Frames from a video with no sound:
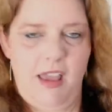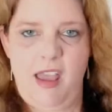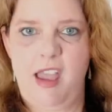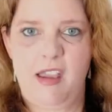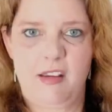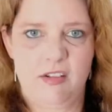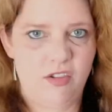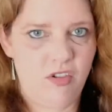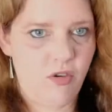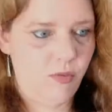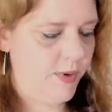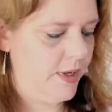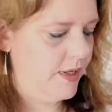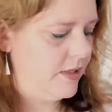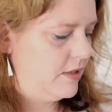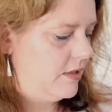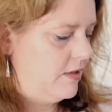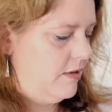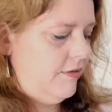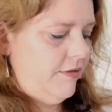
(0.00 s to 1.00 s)
extra
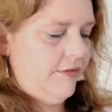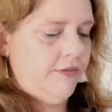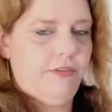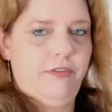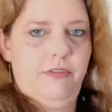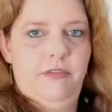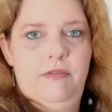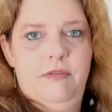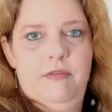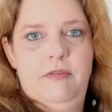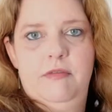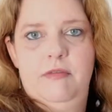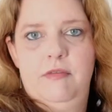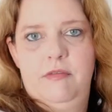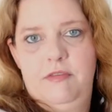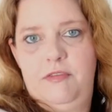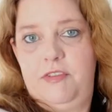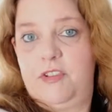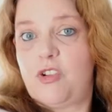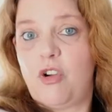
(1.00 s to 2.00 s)
bits of
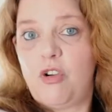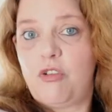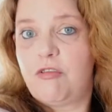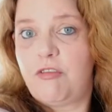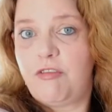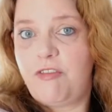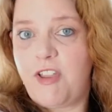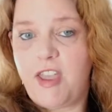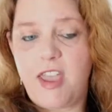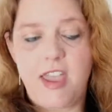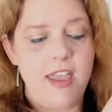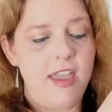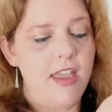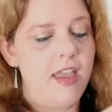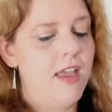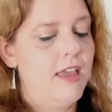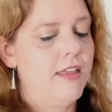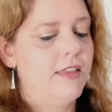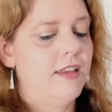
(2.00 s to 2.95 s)
photography